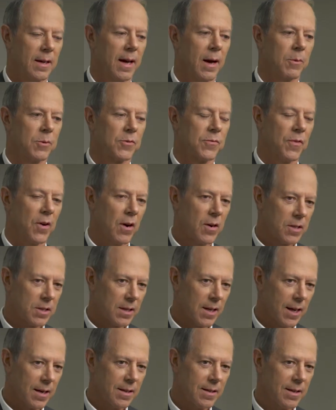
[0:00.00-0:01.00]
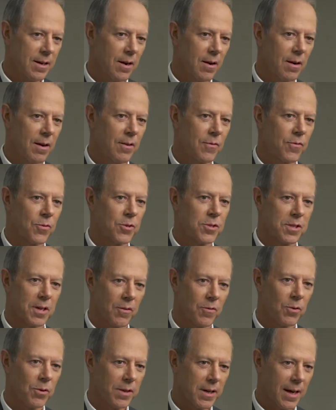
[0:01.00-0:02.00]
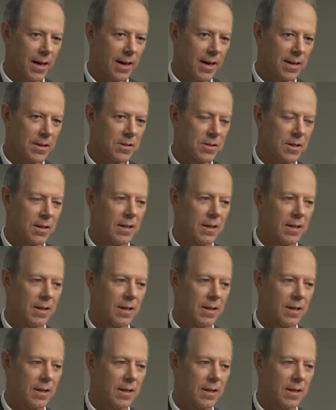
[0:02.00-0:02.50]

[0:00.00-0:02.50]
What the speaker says: I was very sedentary for several days.